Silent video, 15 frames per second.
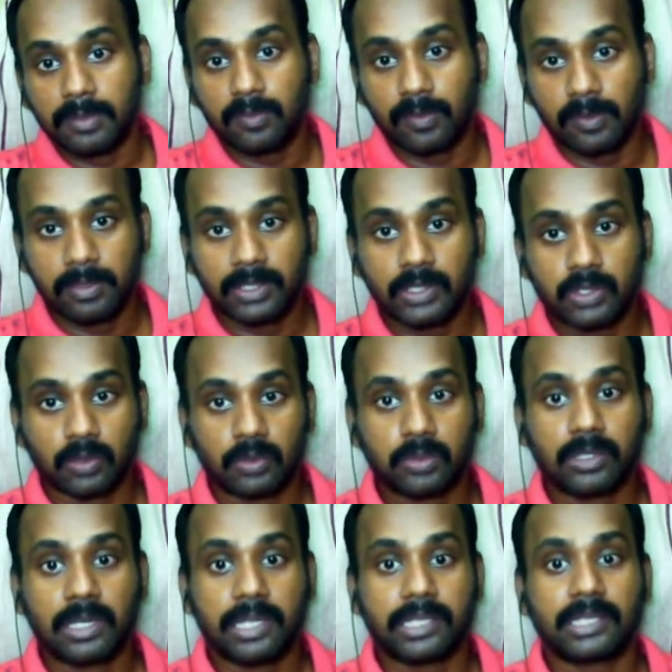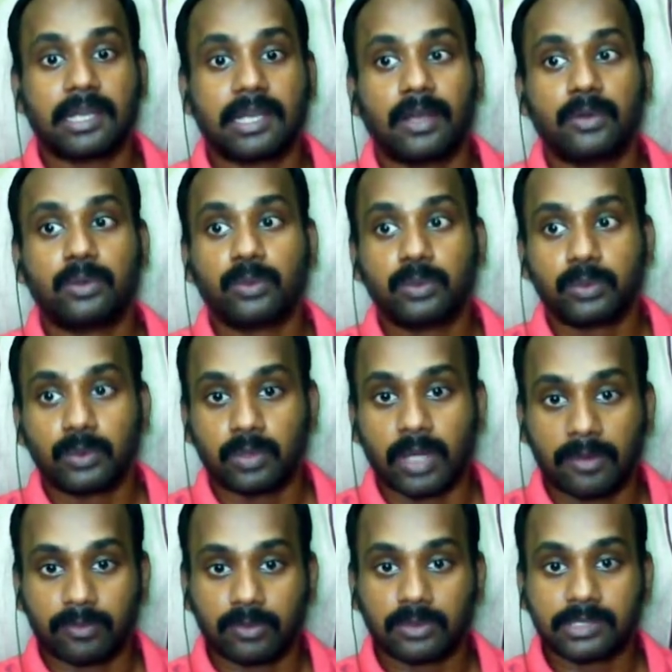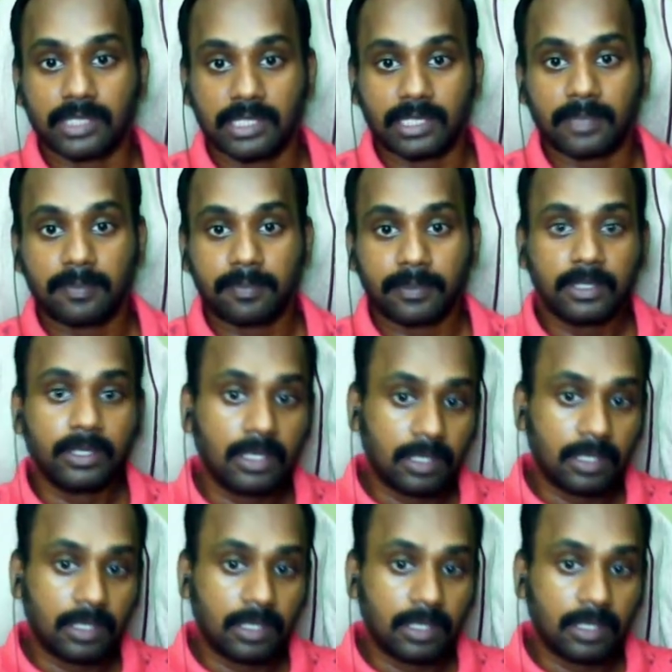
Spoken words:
You will be shown like how you have to set up.